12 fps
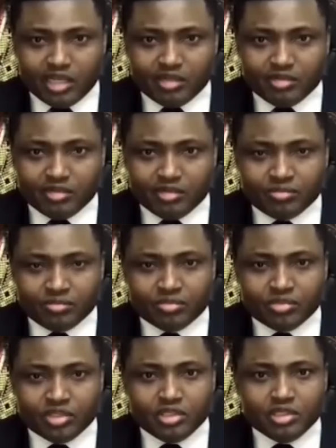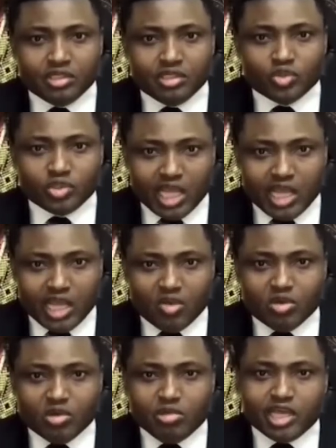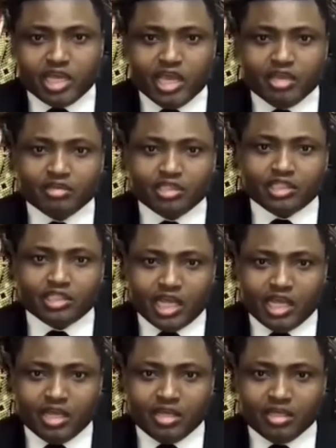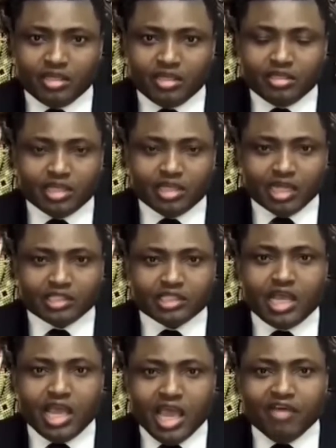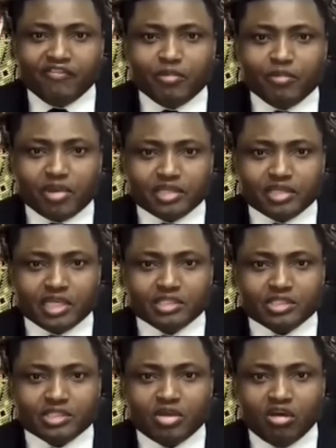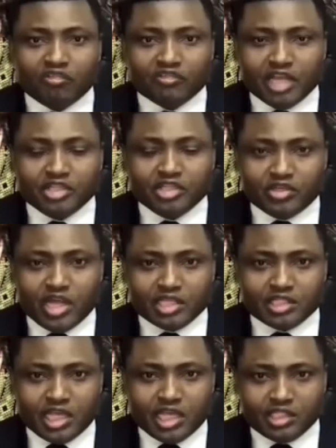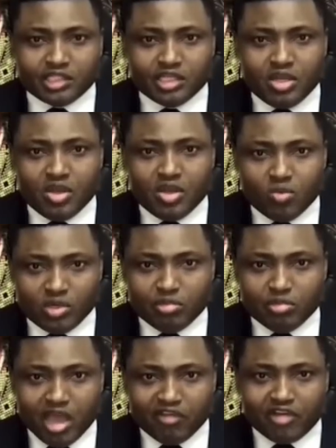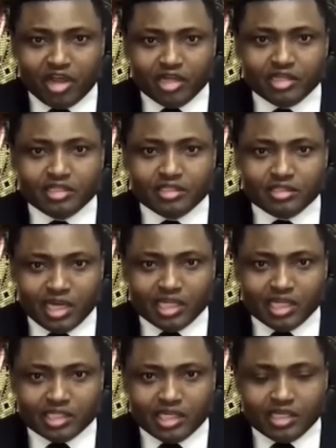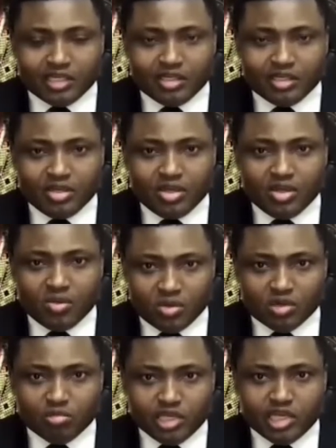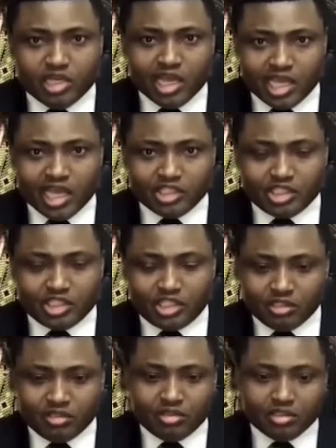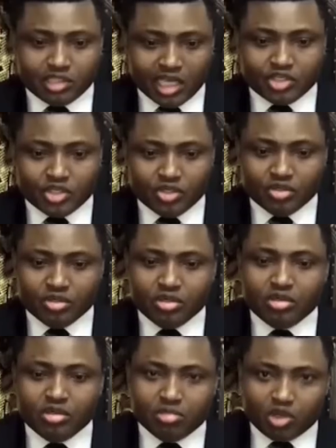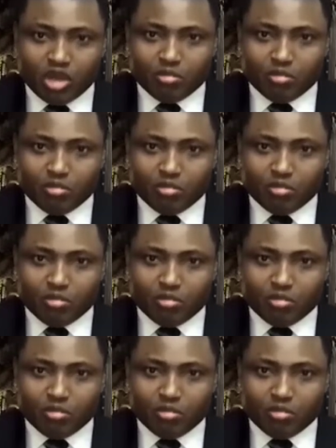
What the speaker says: that every president of Nigeria state within Biafra territory will be engaged. Thank you. May God bless you. May God bless Biafra. May God bless our